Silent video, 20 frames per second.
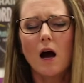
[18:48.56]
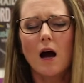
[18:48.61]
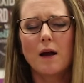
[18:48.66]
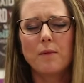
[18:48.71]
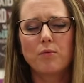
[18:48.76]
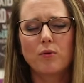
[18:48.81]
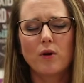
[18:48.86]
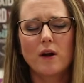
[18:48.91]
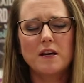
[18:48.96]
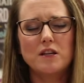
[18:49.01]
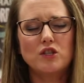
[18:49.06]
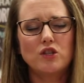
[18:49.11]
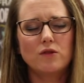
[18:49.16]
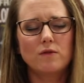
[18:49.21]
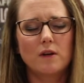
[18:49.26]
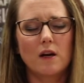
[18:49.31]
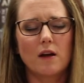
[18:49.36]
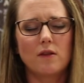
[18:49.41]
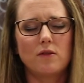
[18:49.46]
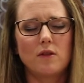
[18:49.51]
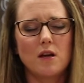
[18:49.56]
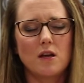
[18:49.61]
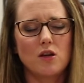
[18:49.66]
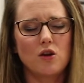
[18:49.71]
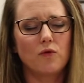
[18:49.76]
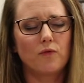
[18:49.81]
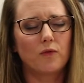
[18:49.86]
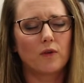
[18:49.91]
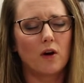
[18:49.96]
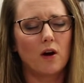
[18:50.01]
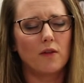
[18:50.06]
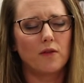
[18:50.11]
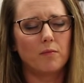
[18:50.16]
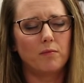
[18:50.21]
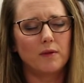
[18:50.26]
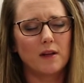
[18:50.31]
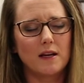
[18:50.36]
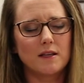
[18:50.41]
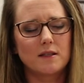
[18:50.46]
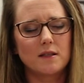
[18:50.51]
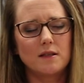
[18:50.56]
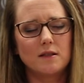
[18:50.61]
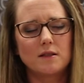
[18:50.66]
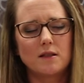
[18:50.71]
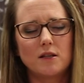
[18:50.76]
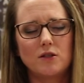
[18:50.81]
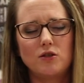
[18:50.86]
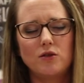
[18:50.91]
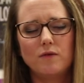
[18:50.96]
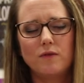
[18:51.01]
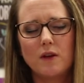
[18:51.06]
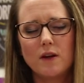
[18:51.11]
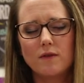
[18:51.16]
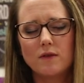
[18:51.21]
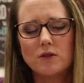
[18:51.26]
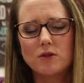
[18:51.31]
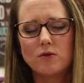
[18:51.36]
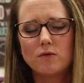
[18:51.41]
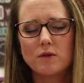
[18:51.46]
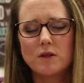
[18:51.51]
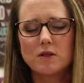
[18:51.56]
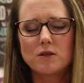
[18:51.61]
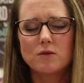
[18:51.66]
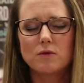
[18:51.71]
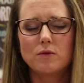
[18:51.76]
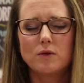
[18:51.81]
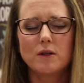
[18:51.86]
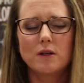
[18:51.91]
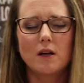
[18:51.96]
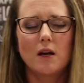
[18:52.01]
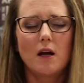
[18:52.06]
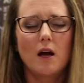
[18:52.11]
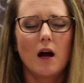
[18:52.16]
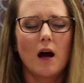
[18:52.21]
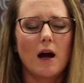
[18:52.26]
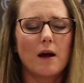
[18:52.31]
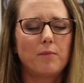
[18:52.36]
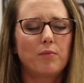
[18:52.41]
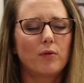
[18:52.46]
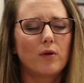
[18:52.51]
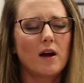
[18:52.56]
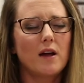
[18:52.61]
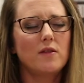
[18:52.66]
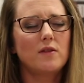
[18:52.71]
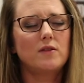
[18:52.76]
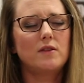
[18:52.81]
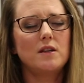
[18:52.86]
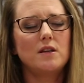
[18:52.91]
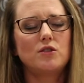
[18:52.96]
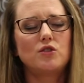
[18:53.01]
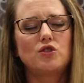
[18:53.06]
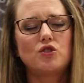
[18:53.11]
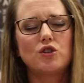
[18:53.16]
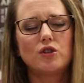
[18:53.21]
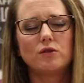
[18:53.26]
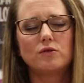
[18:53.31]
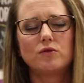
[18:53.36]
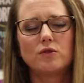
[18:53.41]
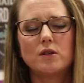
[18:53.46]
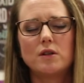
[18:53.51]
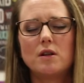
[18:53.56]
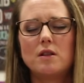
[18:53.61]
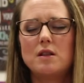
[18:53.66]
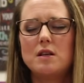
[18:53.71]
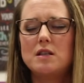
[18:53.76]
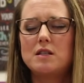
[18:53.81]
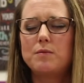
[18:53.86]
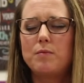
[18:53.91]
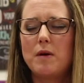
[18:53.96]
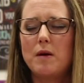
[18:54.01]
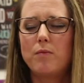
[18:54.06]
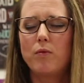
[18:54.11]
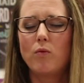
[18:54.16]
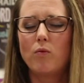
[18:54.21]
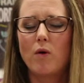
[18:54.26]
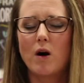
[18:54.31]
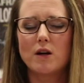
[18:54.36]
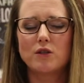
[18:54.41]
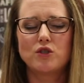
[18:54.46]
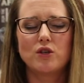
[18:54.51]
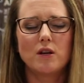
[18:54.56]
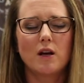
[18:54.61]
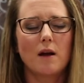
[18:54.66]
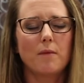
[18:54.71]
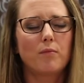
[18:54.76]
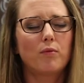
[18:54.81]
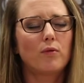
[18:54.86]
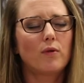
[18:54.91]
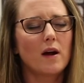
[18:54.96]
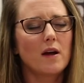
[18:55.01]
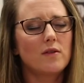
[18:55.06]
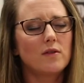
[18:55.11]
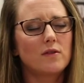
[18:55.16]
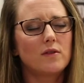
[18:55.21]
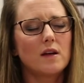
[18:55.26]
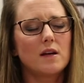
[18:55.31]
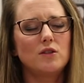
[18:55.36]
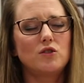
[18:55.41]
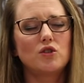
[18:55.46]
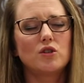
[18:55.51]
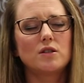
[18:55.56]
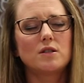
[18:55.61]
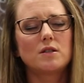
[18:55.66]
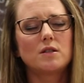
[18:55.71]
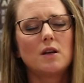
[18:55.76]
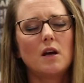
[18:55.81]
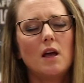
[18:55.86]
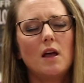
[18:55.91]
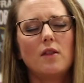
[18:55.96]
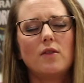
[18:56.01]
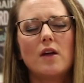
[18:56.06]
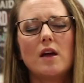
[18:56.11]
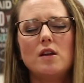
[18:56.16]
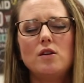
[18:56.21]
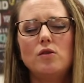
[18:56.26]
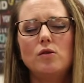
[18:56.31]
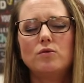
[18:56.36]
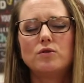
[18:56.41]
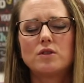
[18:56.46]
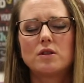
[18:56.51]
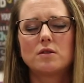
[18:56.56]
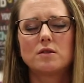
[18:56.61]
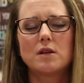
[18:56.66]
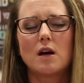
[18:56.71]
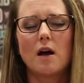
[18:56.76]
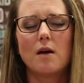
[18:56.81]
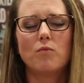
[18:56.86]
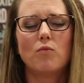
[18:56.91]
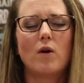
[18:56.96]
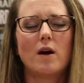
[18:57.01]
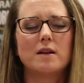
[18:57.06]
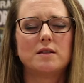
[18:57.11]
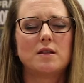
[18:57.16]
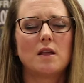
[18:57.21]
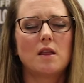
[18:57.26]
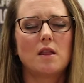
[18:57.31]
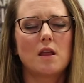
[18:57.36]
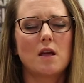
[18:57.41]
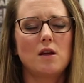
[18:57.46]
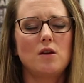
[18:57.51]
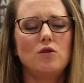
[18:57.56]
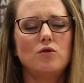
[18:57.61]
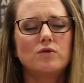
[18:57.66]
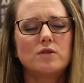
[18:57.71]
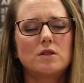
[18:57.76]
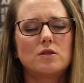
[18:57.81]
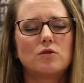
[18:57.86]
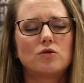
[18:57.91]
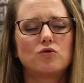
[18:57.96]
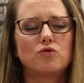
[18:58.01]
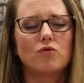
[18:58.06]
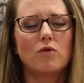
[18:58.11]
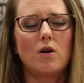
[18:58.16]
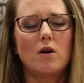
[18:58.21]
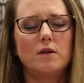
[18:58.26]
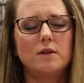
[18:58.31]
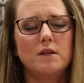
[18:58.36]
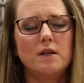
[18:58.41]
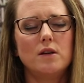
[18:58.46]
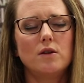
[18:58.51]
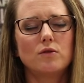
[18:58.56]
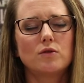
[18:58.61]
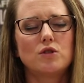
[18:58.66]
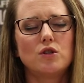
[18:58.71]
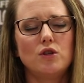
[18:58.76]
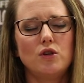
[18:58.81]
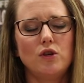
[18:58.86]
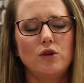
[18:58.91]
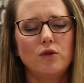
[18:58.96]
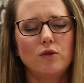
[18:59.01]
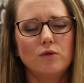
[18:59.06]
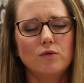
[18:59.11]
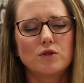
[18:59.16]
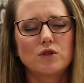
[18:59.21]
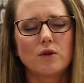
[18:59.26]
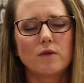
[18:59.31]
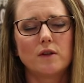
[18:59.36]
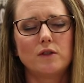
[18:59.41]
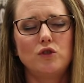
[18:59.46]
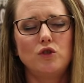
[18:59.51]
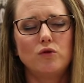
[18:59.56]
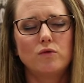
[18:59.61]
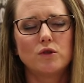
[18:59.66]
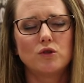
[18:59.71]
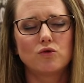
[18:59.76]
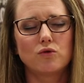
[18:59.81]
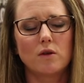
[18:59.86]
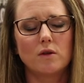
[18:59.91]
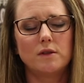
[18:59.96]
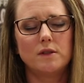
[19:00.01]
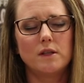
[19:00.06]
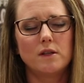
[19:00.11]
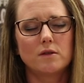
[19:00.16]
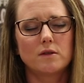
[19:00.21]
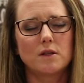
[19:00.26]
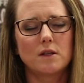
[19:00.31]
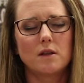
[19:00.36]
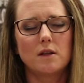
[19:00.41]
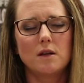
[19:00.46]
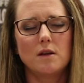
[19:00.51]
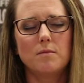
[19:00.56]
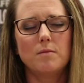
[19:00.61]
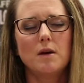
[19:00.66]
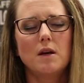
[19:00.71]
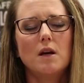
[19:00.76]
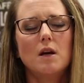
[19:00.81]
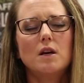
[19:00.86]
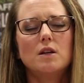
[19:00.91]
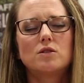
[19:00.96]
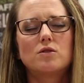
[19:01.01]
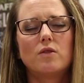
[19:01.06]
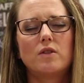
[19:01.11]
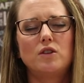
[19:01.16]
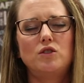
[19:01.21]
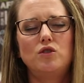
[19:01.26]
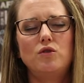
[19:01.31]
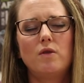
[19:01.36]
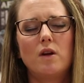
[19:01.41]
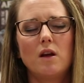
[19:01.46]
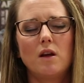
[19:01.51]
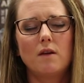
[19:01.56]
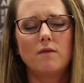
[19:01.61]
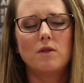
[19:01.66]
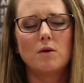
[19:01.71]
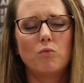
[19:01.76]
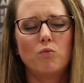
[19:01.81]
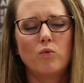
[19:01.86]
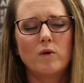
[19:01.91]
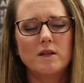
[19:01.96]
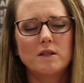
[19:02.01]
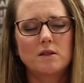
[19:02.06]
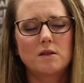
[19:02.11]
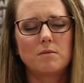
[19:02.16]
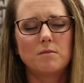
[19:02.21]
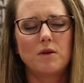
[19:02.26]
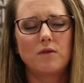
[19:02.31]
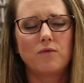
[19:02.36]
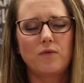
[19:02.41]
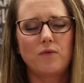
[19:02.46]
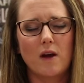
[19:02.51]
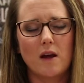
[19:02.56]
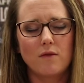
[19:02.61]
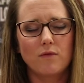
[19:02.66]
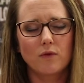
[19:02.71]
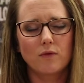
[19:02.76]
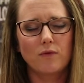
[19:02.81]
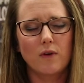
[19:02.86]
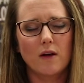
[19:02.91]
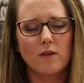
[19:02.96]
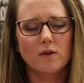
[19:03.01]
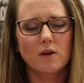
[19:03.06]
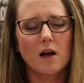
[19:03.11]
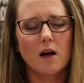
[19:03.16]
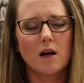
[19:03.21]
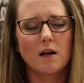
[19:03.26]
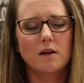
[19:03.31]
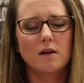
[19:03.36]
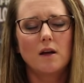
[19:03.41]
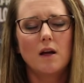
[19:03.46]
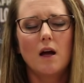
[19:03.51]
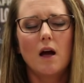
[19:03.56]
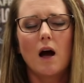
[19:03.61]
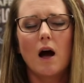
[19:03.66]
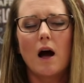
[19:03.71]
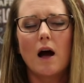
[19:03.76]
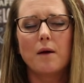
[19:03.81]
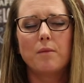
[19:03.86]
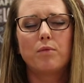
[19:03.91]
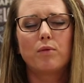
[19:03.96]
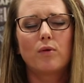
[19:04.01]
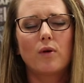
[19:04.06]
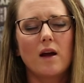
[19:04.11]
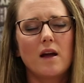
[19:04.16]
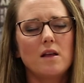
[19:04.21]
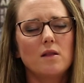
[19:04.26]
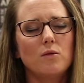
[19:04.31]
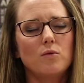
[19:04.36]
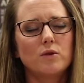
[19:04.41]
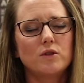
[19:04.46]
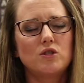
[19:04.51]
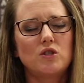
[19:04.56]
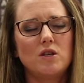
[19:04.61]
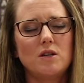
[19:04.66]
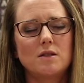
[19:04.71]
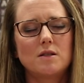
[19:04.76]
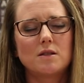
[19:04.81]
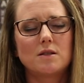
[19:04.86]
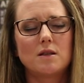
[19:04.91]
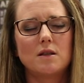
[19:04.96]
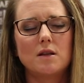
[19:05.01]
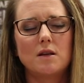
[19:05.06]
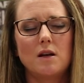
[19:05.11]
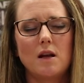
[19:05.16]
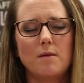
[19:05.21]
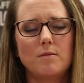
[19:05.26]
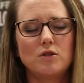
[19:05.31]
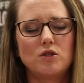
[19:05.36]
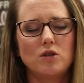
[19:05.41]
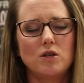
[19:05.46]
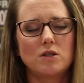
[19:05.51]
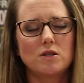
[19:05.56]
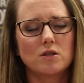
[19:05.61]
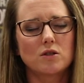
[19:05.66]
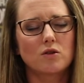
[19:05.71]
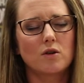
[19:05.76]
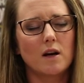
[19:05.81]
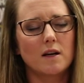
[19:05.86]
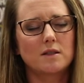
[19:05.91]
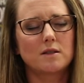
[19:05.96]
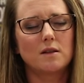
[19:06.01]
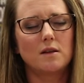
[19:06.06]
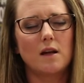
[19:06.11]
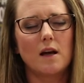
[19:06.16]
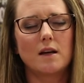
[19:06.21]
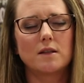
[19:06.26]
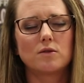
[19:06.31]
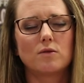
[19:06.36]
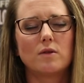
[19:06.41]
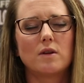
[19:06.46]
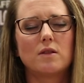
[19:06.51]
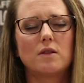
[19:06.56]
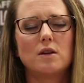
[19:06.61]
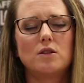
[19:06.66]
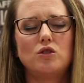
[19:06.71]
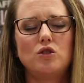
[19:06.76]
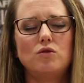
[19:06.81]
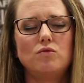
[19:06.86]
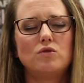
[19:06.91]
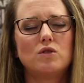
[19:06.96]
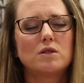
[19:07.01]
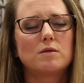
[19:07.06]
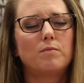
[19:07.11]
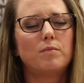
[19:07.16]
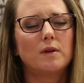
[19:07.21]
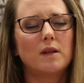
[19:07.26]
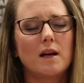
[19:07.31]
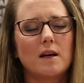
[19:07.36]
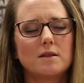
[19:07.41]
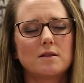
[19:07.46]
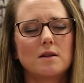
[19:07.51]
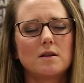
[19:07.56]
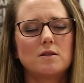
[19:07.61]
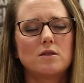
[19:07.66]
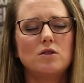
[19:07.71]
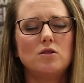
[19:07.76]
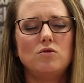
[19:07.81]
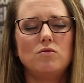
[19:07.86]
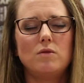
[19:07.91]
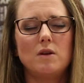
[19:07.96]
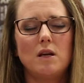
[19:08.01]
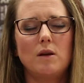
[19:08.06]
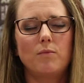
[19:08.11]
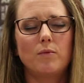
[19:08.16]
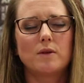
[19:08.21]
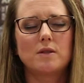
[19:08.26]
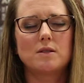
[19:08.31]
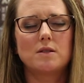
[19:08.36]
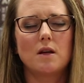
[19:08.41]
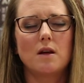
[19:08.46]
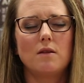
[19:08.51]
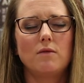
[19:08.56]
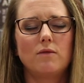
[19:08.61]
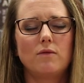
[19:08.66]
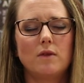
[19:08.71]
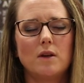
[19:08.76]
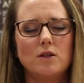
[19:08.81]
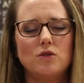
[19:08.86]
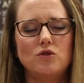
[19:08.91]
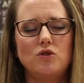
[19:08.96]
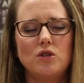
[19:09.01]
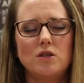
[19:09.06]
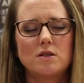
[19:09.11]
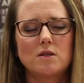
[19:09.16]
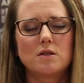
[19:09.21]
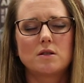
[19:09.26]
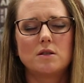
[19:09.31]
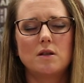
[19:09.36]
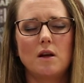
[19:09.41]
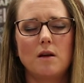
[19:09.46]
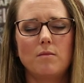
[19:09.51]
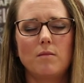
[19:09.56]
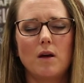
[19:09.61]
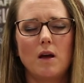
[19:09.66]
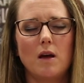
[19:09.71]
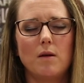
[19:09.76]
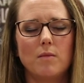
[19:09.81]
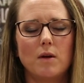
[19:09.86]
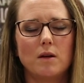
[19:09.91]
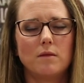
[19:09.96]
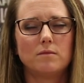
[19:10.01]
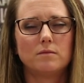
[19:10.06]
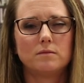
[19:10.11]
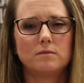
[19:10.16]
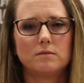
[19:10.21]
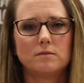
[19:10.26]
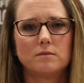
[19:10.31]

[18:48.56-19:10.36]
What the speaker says: I praise You and I thank You for all the blessings that You've given to us, Lord. I pray that these children and these people watching, I pray that they use their time wisely. They use it to draw near to You so that You can draw near to them, so that You can give them wisdom favor, Father God. I pray, Lord Jesus, in the name of Jesus Christ of Nazareth, that You just bless us and You keep us safe. In Jesus' name, amen.